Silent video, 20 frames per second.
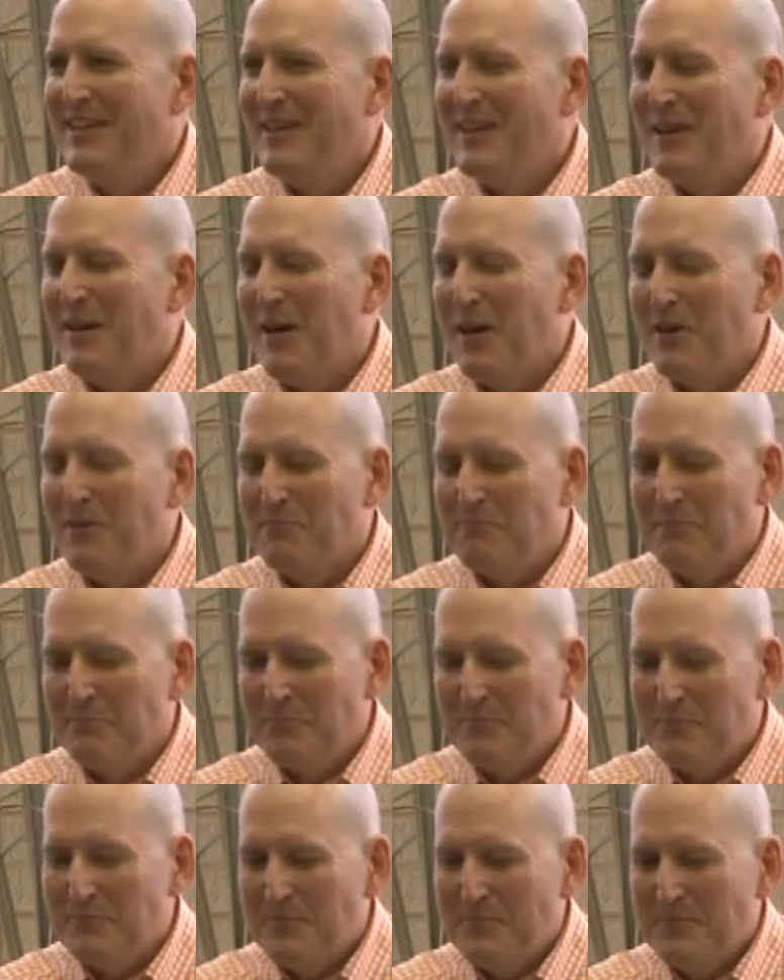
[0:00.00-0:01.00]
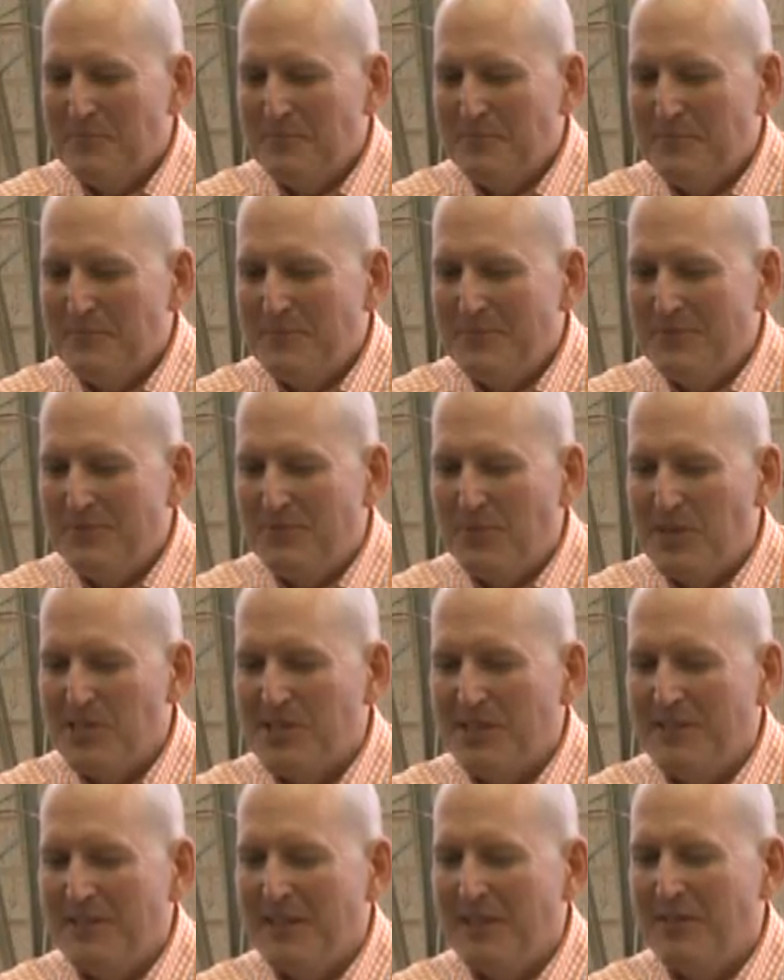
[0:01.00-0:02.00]

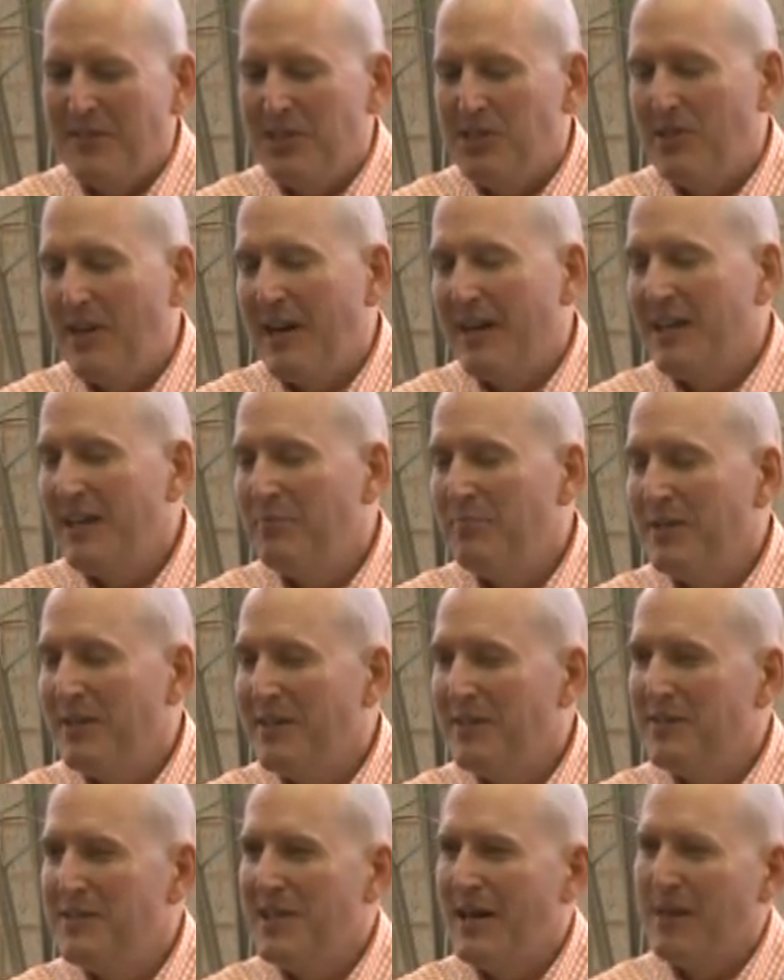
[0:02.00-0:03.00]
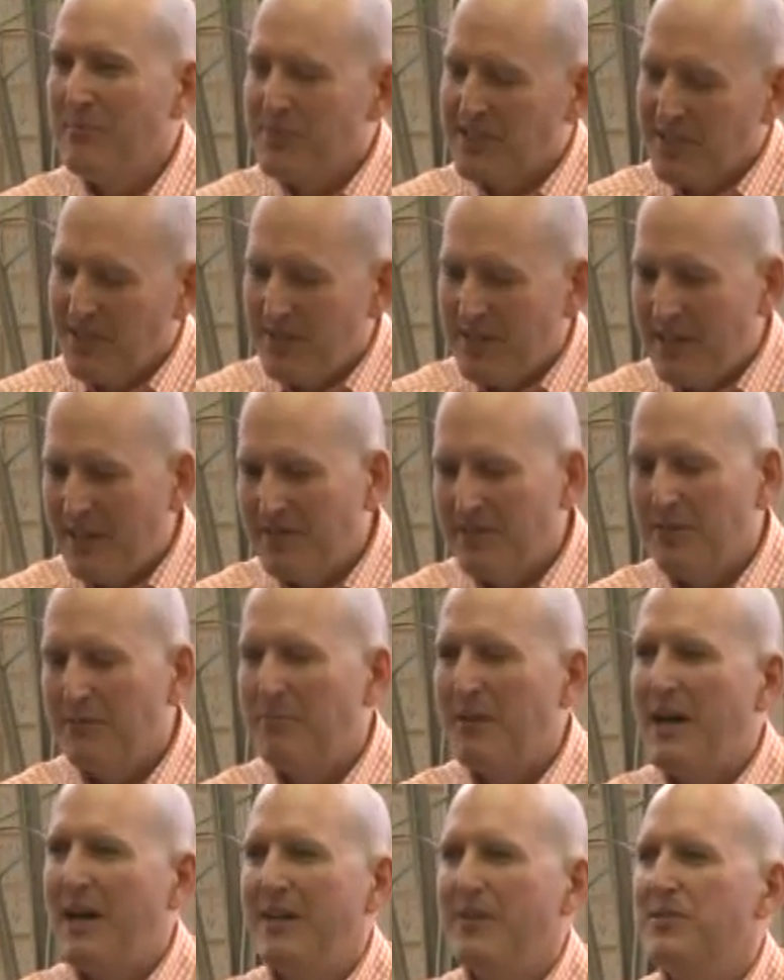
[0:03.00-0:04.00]
and he tried a couple other times to go down through the
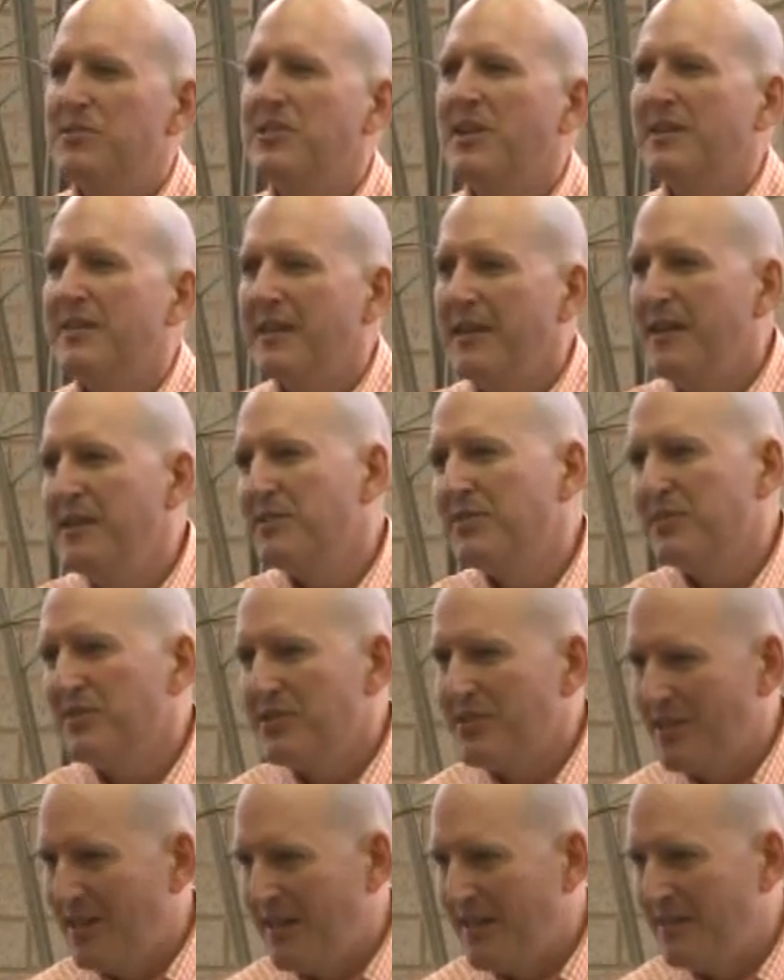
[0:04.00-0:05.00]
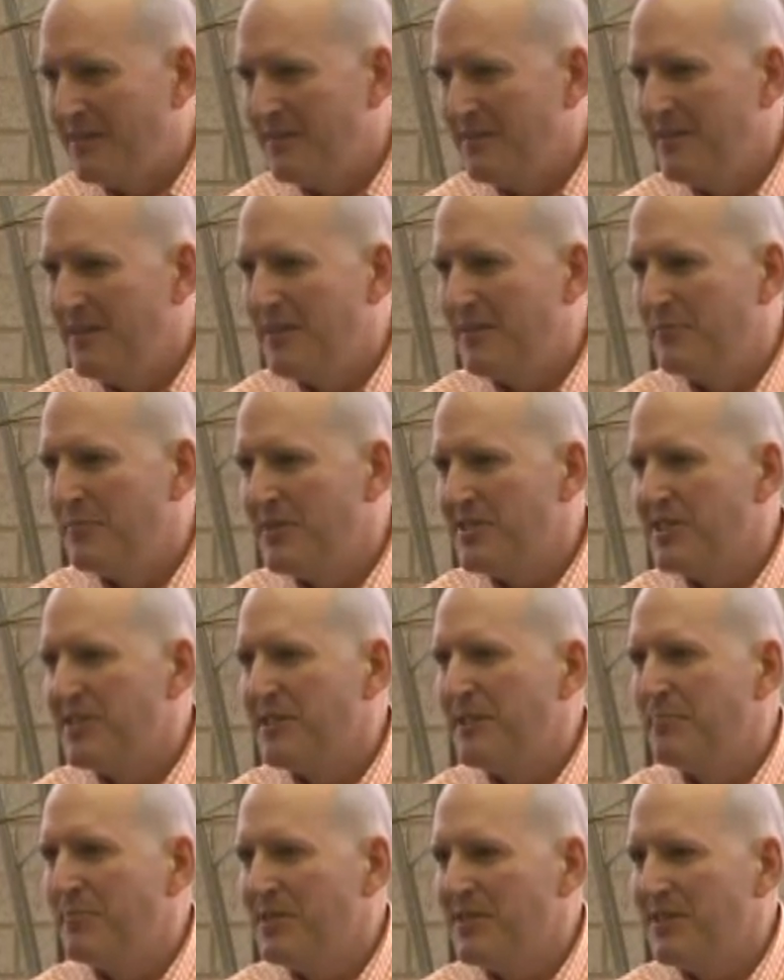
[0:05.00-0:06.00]
bayous on the eastern side, on the
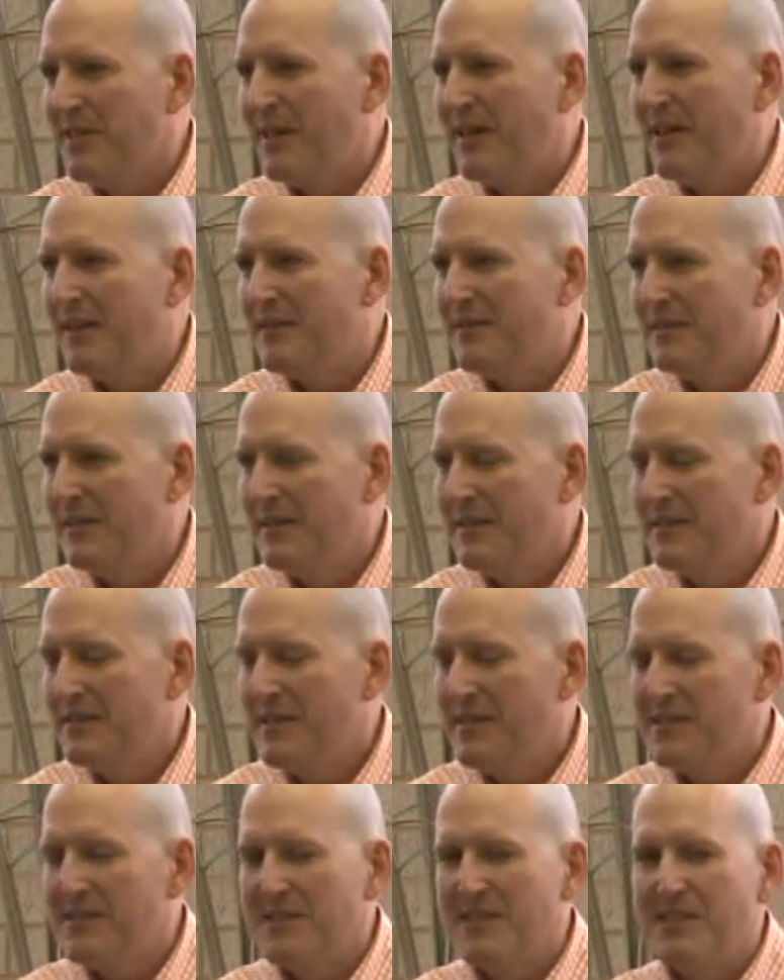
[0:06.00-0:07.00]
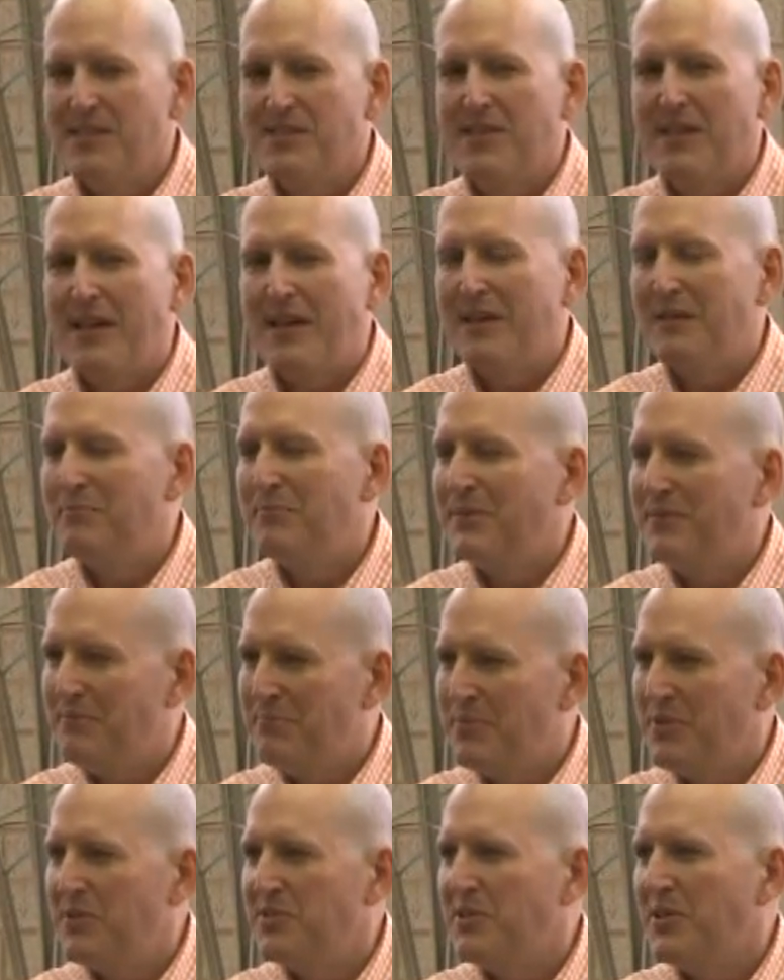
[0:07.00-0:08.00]
Mississippi side, Tennessee side, but
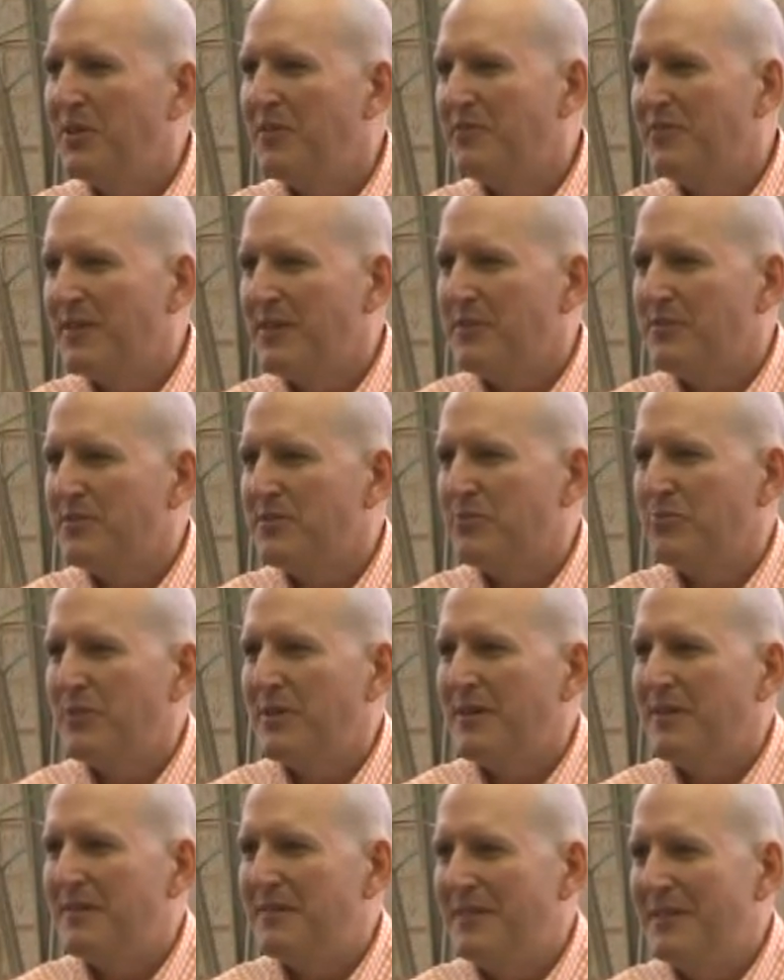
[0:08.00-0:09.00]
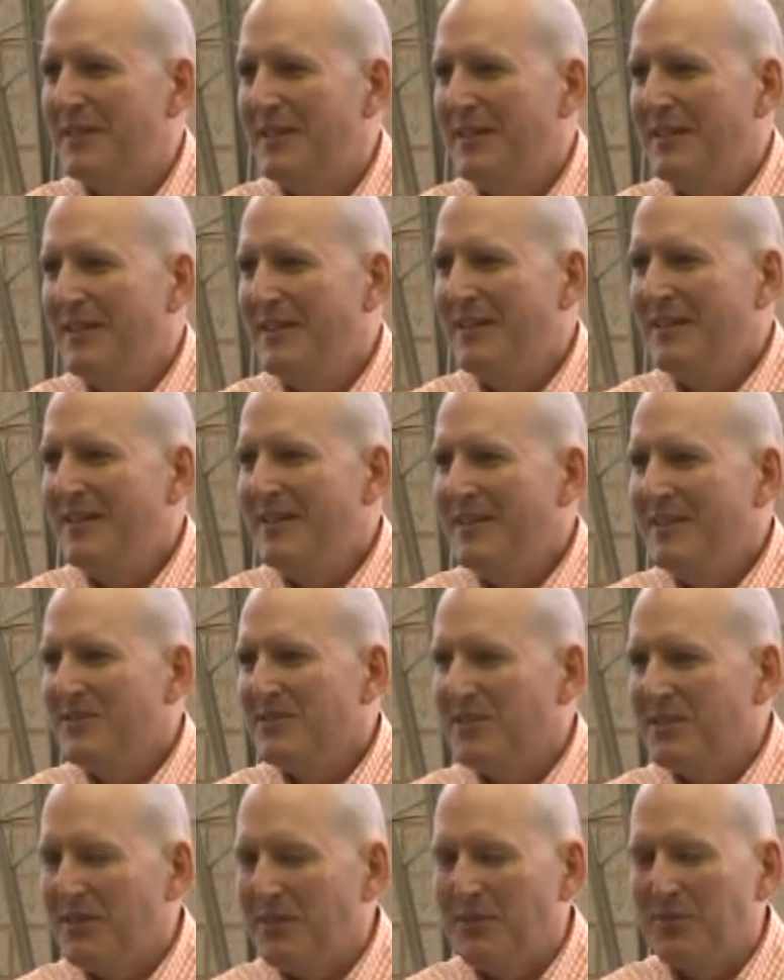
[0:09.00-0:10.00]
those all failed as well.
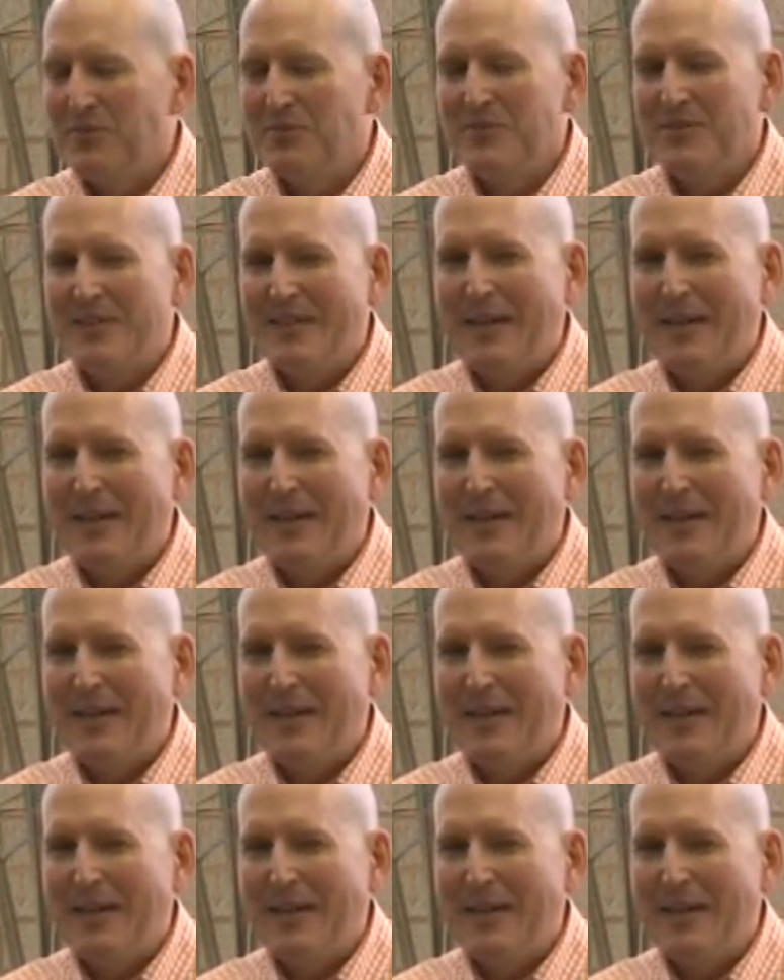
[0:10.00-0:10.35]
So